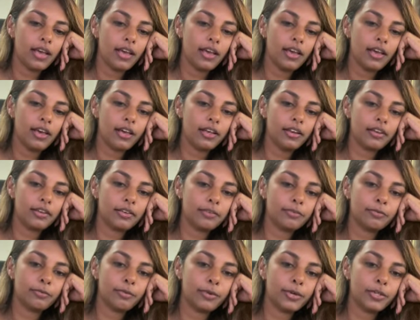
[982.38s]
And
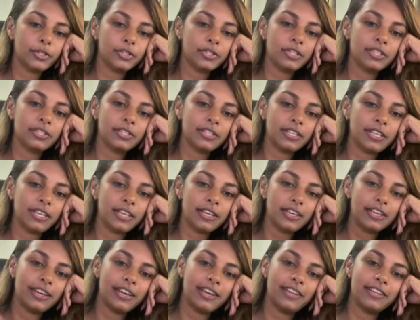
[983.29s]

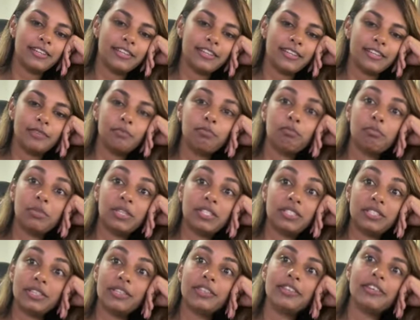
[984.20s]
unfortunately, it didn't
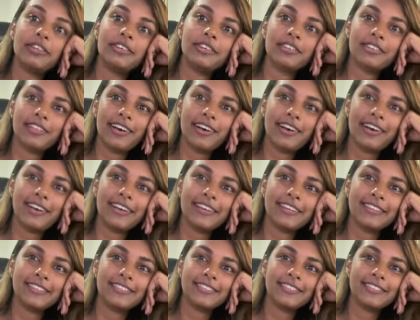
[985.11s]

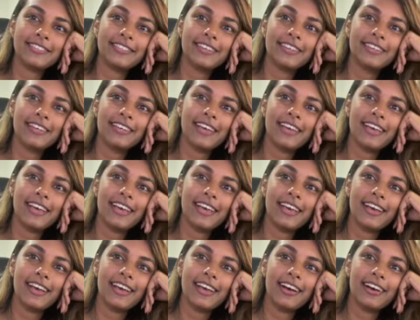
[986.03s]
materialize.
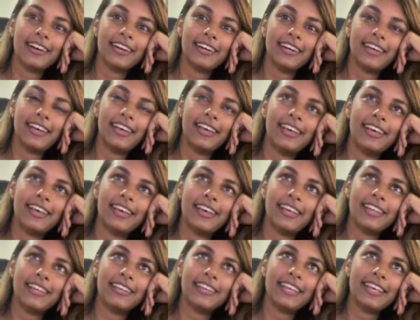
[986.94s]

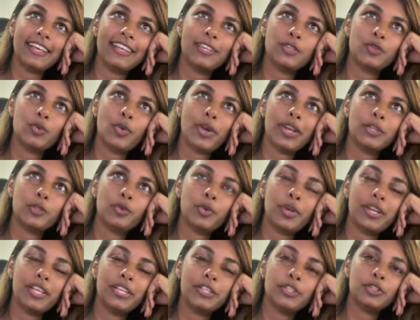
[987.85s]
And in
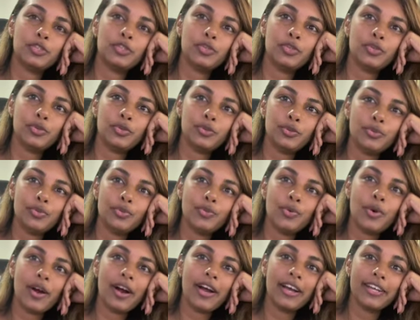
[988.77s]

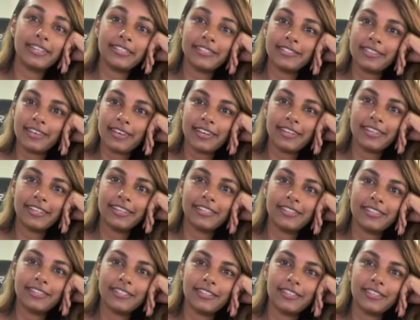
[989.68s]
2022, I
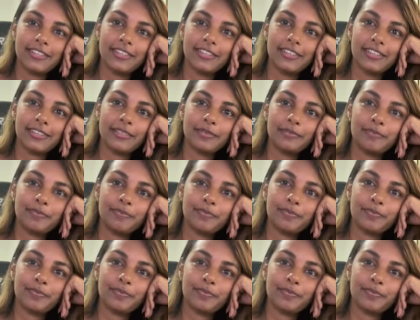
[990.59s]
decided to,